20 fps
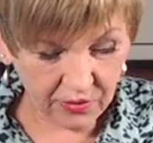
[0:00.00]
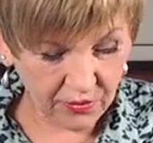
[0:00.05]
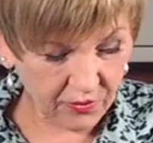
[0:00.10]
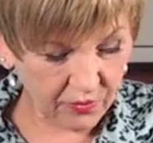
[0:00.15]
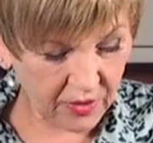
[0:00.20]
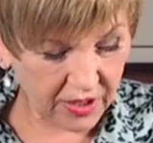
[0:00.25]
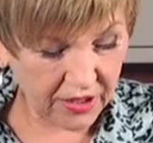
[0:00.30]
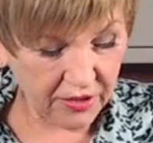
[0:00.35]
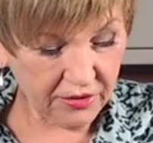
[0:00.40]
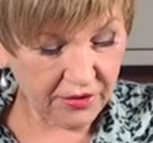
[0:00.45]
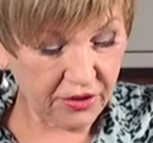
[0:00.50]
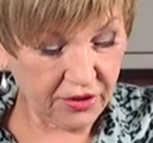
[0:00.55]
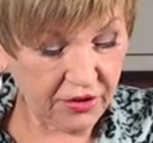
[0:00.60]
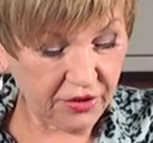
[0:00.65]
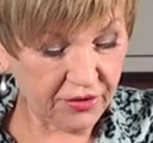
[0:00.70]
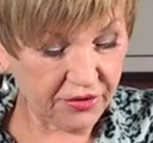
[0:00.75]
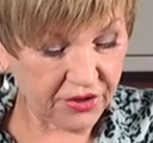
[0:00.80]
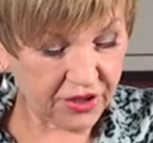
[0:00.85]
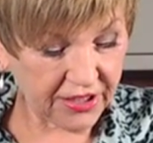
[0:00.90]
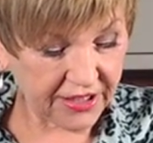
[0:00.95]
well,
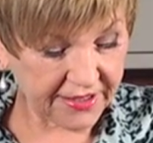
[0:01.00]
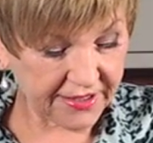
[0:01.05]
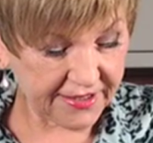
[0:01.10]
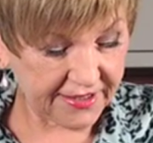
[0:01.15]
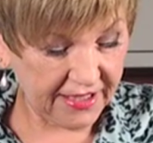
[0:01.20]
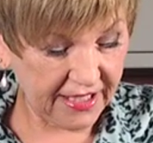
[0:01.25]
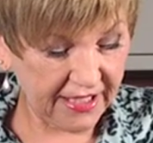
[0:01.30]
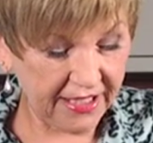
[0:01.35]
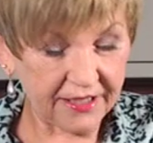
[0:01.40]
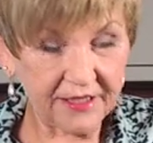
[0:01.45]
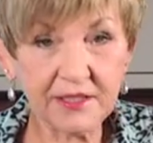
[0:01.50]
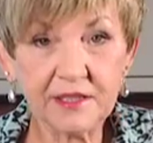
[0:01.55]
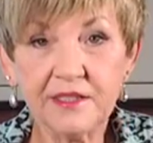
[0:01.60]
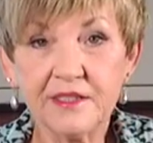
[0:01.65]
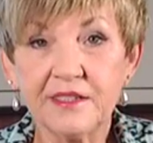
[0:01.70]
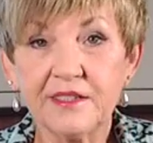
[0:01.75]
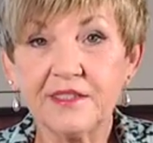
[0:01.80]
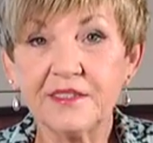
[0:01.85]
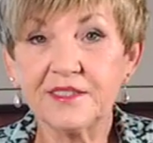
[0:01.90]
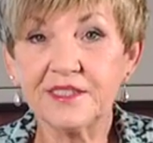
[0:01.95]
you just then
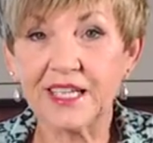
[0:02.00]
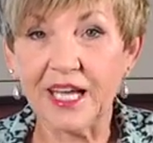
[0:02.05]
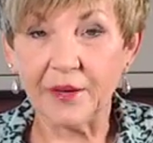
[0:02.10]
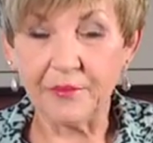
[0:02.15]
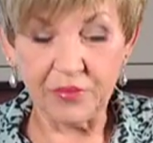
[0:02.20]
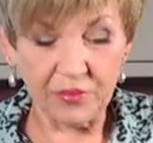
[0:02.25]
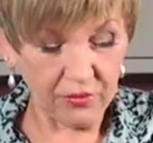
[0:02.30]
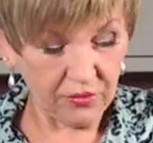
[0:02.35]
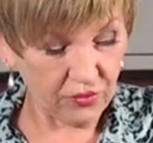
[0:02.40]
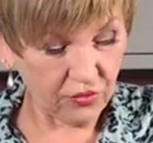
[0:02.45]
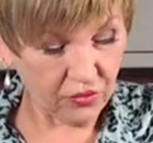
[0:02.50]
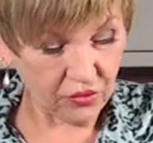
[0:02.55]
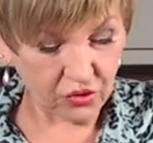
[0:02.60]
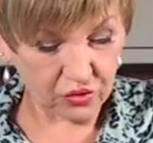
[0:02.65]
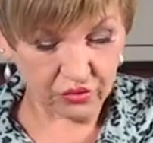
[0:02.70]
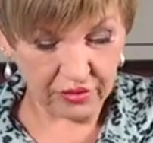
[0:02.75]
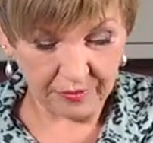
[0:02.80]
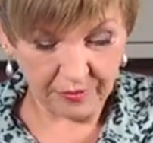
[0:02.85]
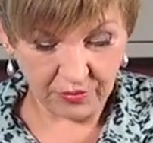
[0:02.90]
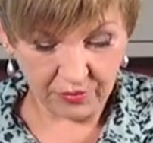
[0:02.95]
double or
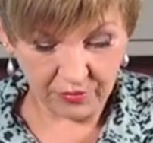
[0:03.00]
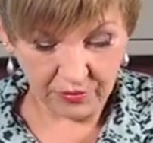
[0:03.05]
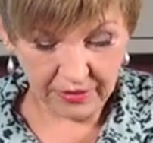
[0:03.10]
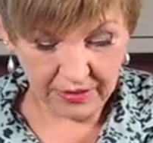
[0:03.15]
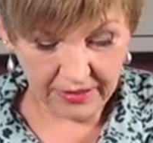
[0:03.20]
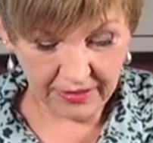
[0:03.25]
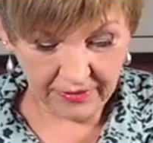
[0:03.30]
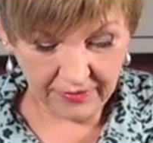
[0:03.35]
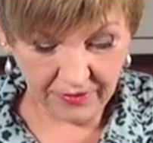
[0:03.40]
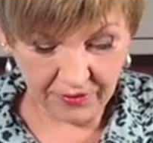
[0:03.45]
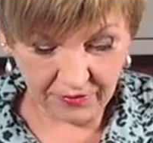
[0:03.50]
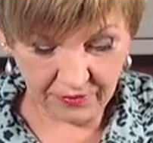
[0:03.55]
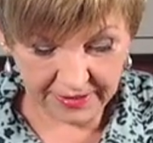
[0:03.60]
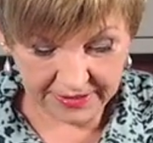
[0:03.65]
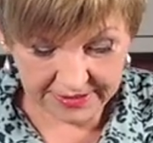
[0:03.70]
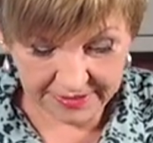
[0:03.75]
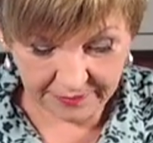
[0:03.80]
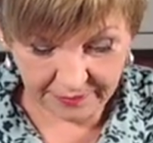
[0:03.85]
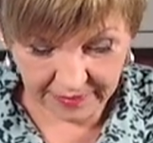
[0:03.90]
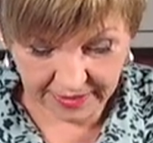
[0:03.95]
triple the
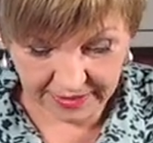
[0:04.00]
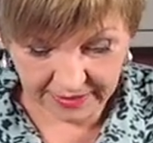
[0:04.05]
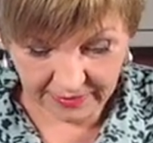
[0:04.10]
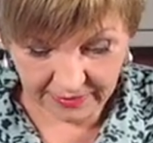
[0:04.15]
recipe.